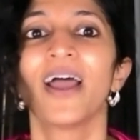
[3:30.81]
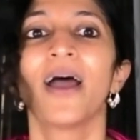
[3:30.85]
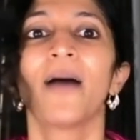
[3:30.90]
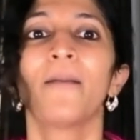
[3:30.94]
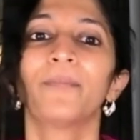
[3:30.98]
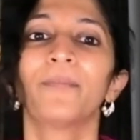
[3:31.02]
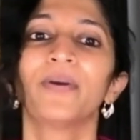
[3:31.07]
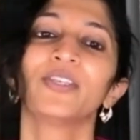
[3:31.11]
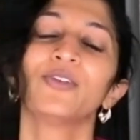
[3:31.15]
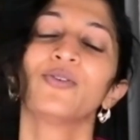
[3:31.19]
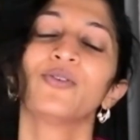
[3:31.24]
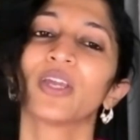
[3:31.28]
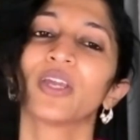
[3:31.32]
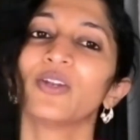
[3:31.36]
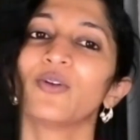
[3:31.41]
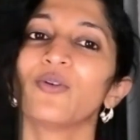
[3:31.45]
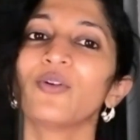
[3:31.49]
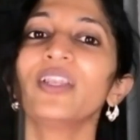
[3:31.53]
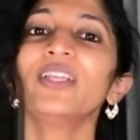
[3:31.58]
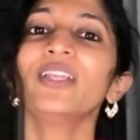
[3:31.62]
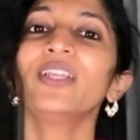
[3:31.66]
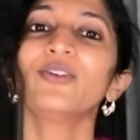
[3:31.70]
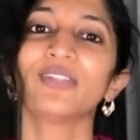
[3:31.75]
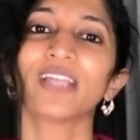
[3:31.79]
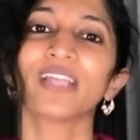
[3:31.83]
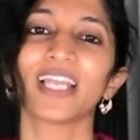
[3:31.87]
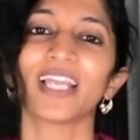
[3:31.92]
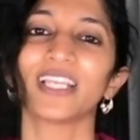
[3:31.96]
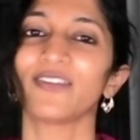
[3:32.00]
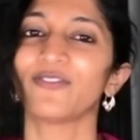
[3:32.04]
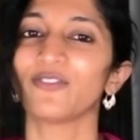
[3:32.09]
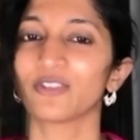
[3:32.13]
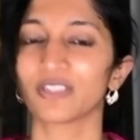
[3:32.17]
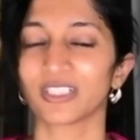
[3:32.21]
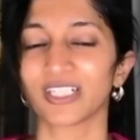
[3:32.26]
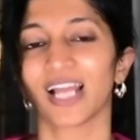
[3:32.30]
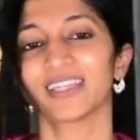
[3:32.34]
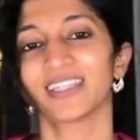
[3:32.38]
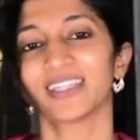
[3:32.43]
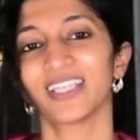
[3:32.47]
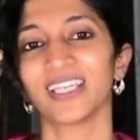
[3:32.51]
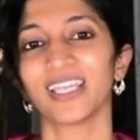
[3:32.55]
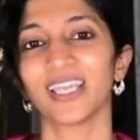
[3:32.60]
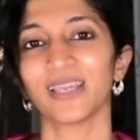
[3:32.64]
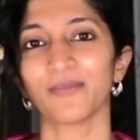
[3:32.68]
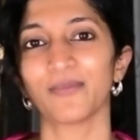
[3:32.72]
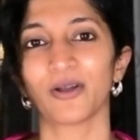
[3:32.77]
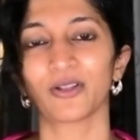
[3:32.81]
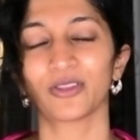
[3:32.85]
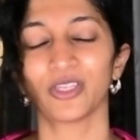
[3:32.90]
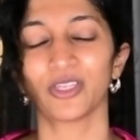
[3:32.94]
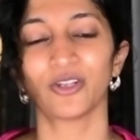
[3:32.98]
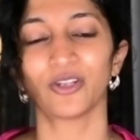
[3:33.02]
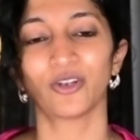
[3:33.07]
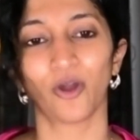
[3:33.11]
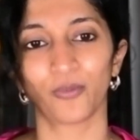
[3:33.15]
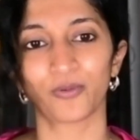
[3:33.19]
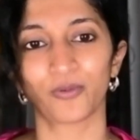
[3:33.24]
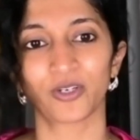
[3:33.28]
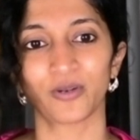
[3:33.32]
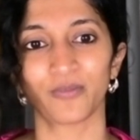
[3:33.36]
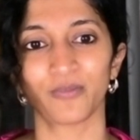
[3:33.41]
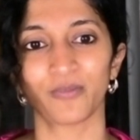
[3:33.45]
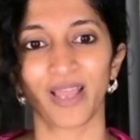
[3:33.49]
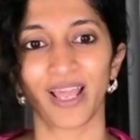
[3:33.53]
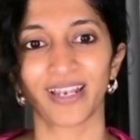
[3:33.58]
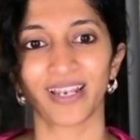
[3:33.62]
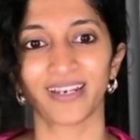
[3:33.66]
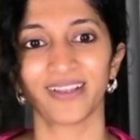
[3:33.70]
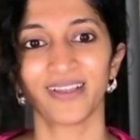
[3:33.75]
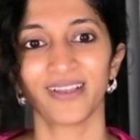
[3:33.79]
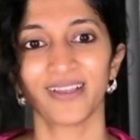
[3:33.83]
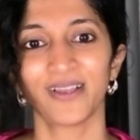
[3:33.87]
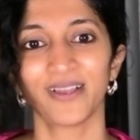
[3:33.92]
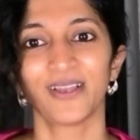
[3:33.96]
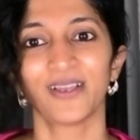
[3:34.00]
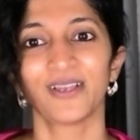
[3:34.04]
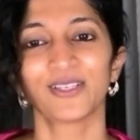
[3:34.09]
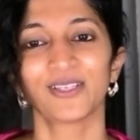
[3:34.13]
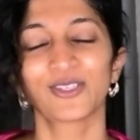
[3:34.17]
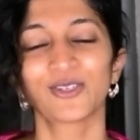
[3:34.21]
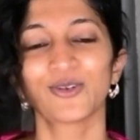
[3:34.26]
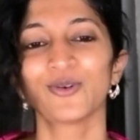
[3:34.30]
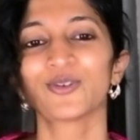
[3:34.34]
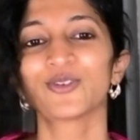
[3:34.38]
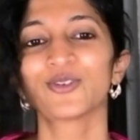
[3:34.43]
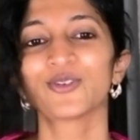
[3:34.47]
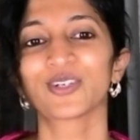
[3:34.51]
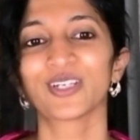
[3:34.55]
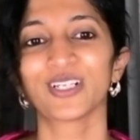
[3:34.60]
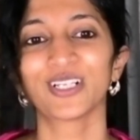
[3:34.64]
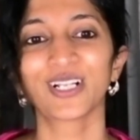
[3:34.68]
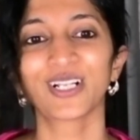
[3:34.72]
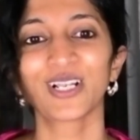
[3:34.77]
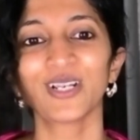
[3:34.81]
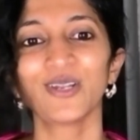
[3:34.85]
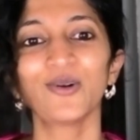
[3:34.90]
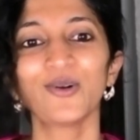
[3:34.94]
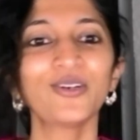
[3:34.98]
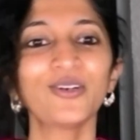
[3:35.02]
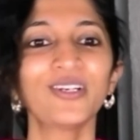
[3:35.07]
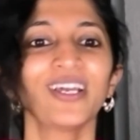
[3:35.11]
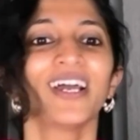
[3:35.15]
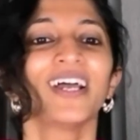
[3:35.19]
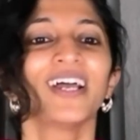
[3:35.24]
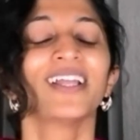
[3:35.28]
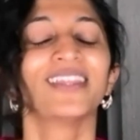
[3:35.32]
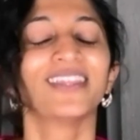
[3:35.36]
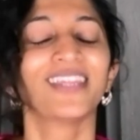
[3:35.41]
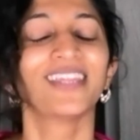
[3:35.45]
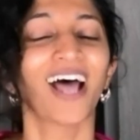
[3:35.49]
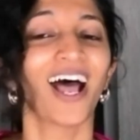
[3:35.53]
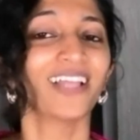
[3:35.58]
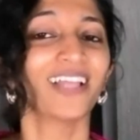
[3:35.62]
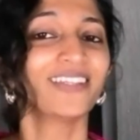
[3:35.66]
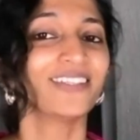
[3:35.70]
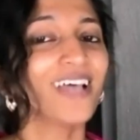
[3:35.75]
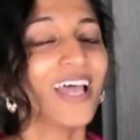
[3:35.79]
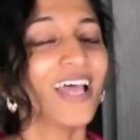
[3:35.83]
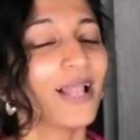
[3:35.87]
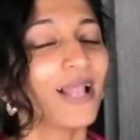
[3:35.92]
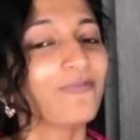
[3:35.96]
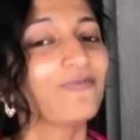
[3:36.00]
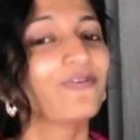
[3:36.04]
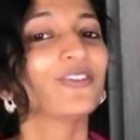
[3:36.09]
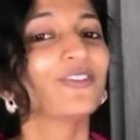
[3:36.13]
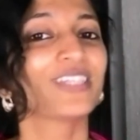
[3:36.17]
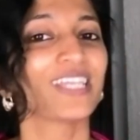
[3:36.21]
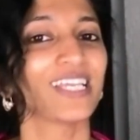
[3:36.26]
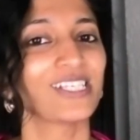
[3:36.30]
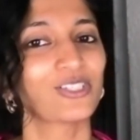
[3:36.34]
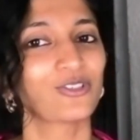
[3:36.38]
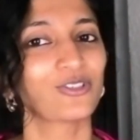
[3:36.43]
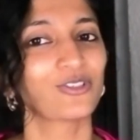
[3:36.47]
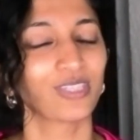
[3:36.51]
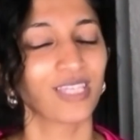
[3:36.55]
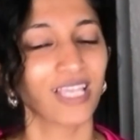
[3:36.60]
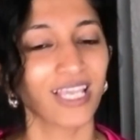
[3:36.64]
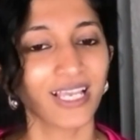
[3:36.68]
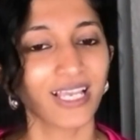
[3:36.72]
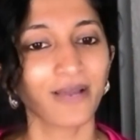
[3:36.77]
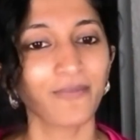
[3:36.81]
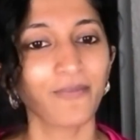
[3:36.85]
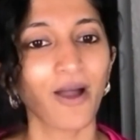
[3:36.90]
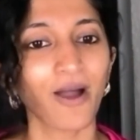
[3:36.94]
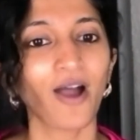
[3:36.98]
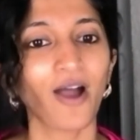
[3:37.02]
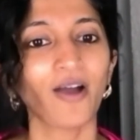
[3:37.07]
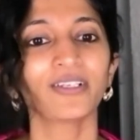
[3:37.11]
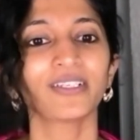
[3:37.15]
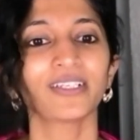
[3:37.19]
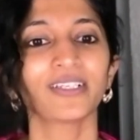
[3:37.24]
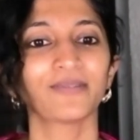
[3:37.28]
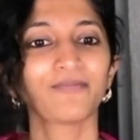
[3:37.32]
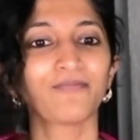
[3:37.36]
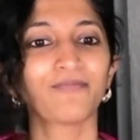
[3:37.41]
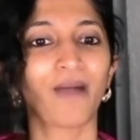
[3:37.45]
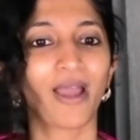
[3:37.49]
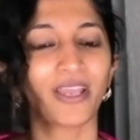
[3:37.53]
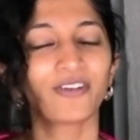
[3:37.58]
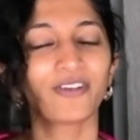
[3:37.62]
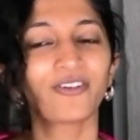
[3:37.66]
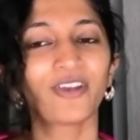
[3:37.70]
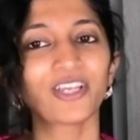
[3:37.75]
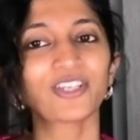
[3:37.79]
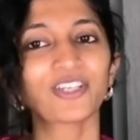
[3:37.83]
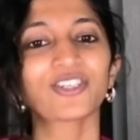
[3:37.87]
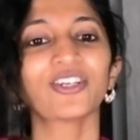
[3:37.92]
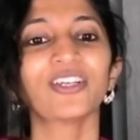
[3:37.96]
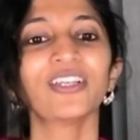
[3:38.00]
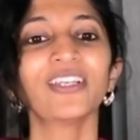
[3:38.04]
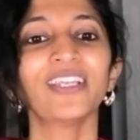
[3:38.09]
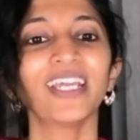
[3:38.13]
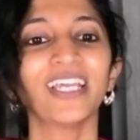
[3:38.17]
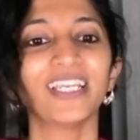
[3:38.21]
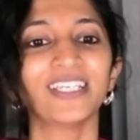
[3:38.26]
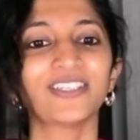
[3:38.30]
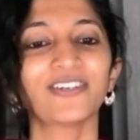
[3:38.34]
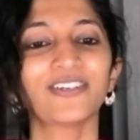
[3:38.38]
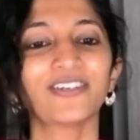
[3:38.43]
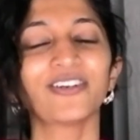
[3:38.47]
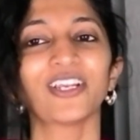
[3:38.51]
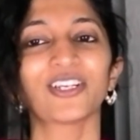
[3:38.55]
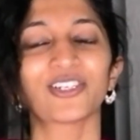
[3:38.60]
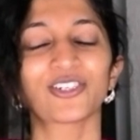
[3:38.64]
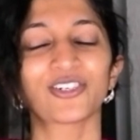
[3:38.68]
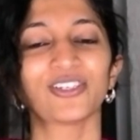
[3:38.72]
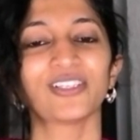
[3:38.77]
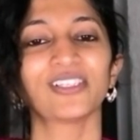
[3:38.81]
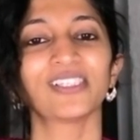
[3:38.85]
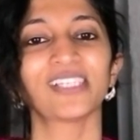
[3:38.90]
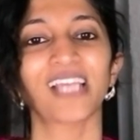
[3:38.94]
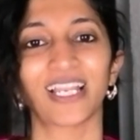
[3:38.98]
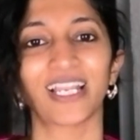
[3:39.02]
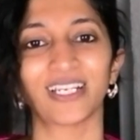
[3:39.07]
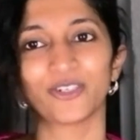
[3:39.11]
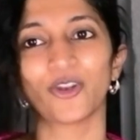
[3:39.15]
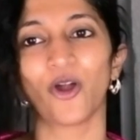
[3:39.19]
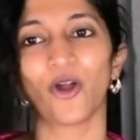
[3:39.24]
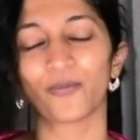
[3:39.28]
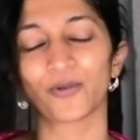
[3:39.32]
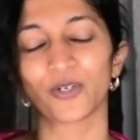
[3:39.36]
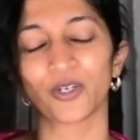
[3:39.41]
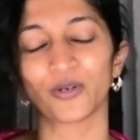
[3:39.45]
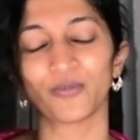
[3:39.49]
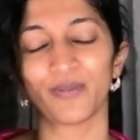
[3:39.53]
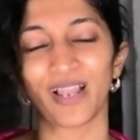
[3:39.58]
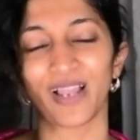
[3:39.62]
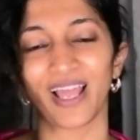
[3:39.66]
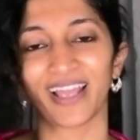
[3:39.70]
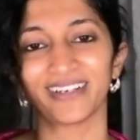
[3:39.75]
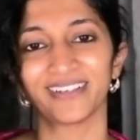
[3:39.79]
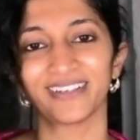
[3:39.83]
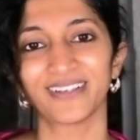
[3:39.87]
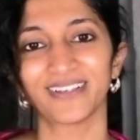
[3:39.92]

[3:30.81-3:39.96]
But you can only do that if you start thinking about the adoption plan. So to conclude, the other helpful things to think about are migration, integrations, and adoption plan.